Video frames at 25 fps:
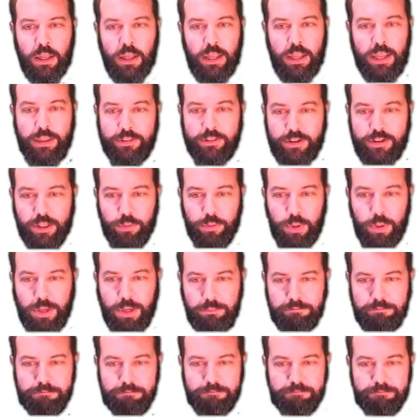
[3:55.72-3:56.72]
Here's another
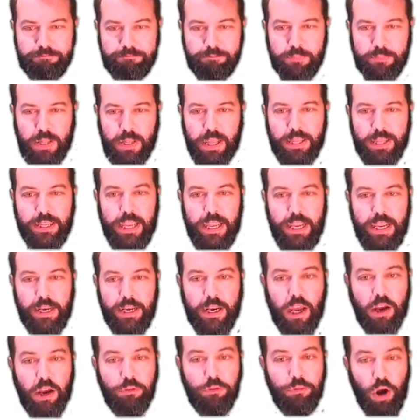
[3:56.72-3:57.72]
one.
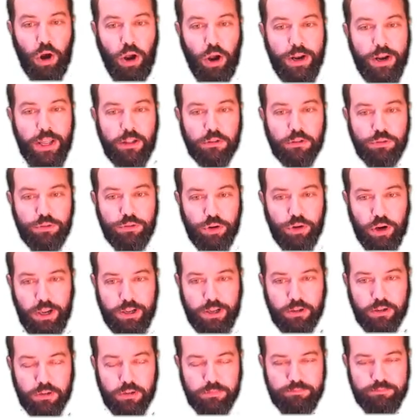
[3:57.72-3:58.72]
Again, a right angle
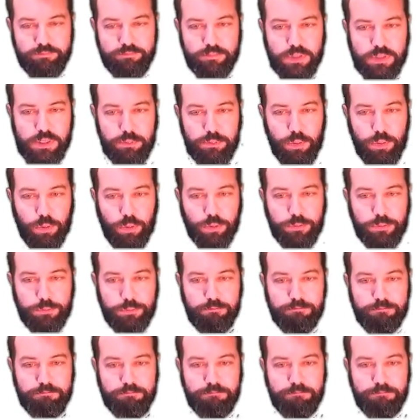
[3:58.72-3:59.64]
triangle. It's important.